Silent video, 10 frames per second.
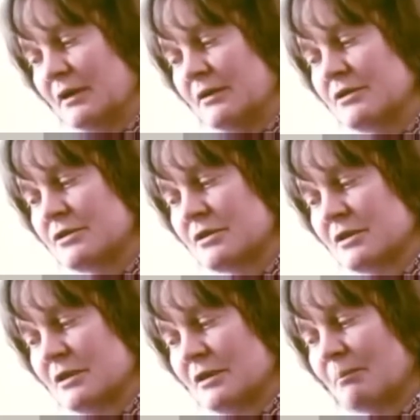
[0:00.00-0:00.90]
This
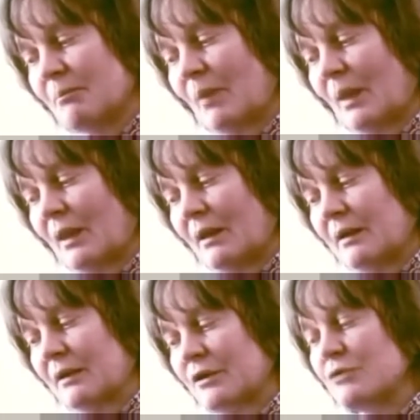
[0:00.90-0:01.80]

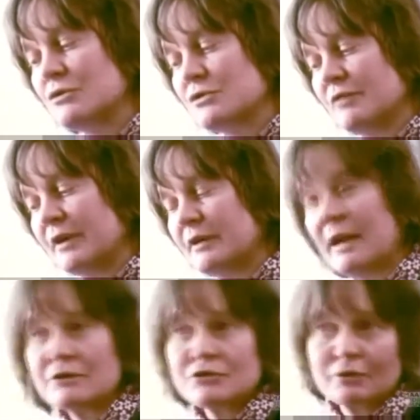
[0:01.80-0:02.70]
goes very
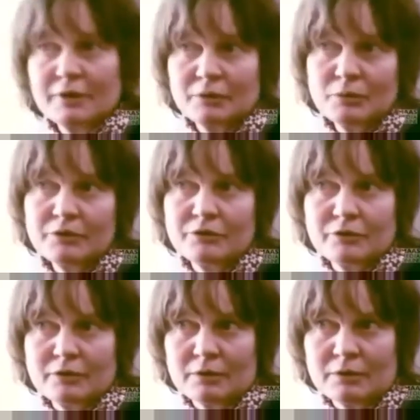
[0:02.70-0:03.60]
naturally
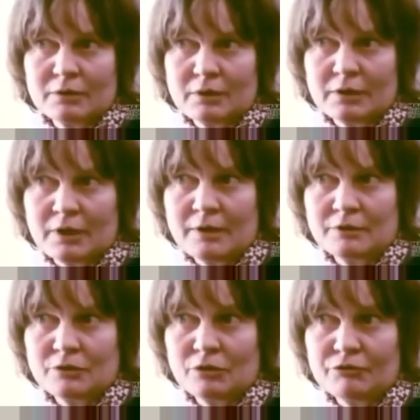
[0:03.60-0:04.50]
with a
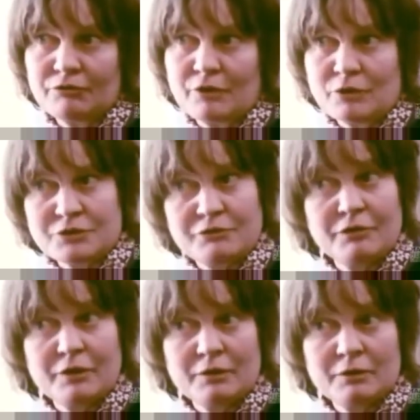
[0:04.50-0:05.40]
kind of
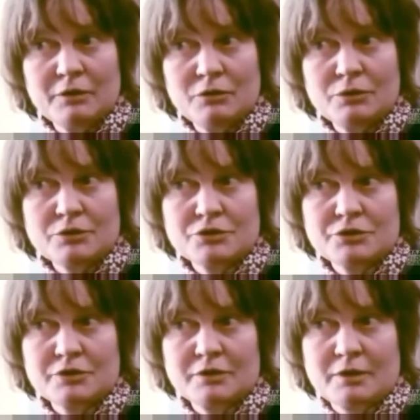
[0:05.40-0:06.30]
philosophy
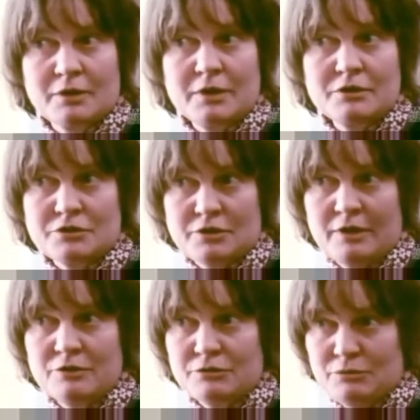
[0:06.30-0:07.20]
which is,
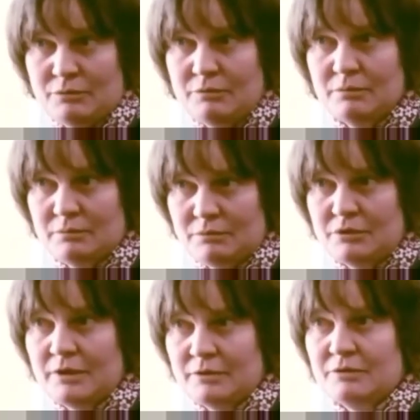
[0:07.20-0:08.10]
as you
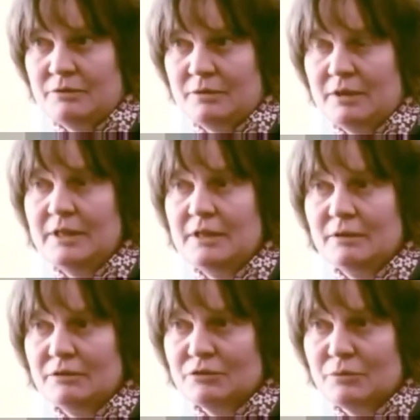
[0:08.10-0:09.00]
said,
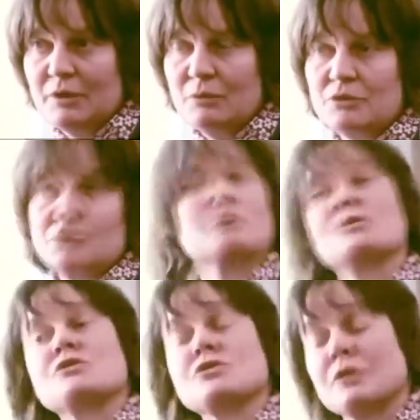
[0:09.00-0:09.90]
clean, as it were,
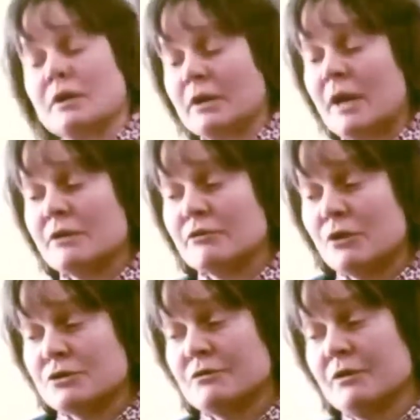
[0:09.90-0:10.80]
which a kind of
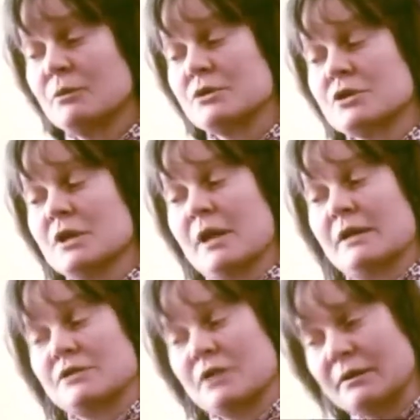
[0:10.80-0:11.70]
philosophy which,
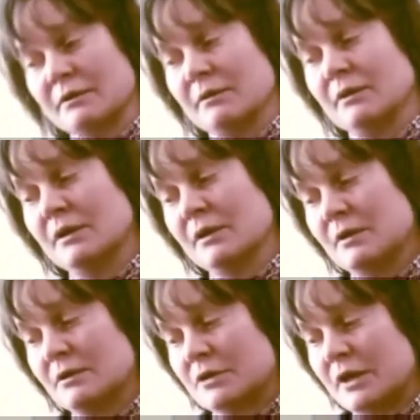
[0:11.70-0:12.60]
at a certain
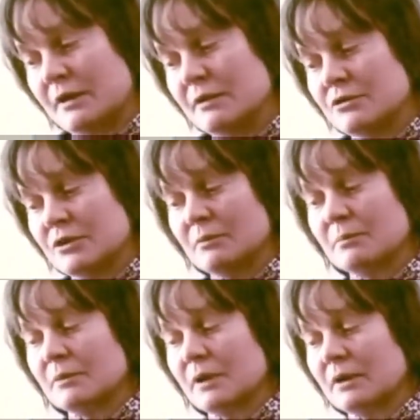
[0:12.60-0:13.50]
stage,
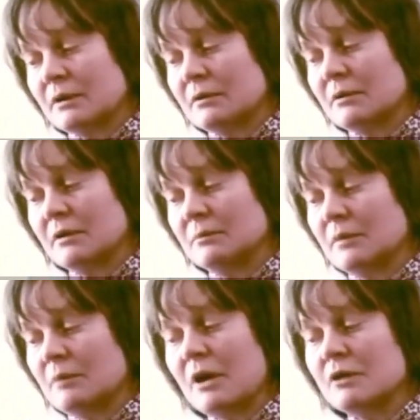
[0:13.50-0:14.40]

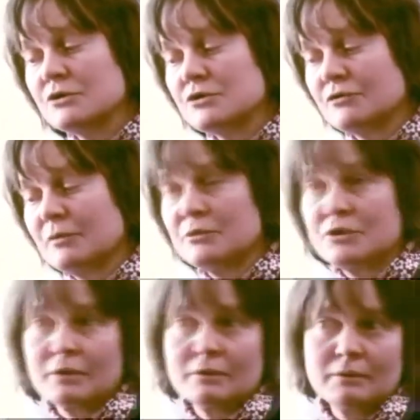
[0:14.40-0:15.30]
emerges from
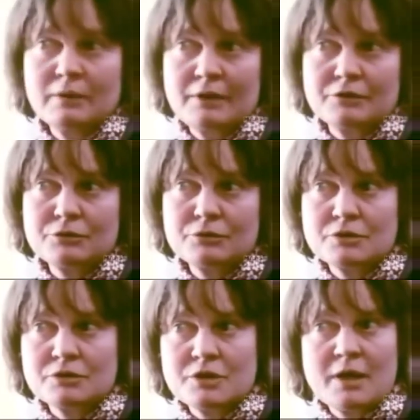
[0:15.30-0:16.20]
certain
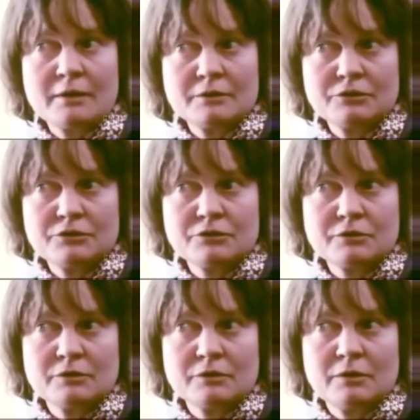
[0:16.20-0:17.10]
attitudes in
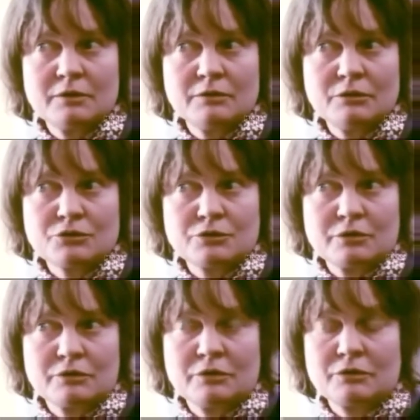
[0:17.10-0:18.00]
science, the
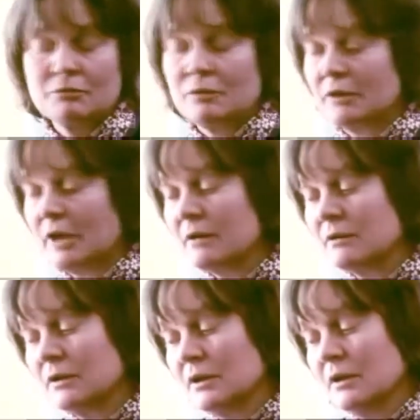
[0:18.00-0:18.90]
notion that one
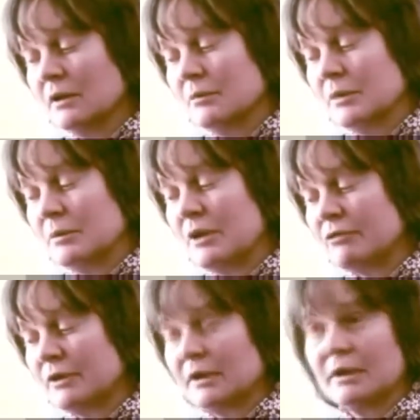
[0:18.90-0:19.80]
can be
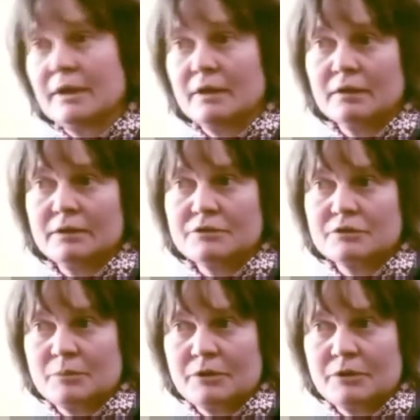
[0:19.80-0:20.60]
perfectly clear, at least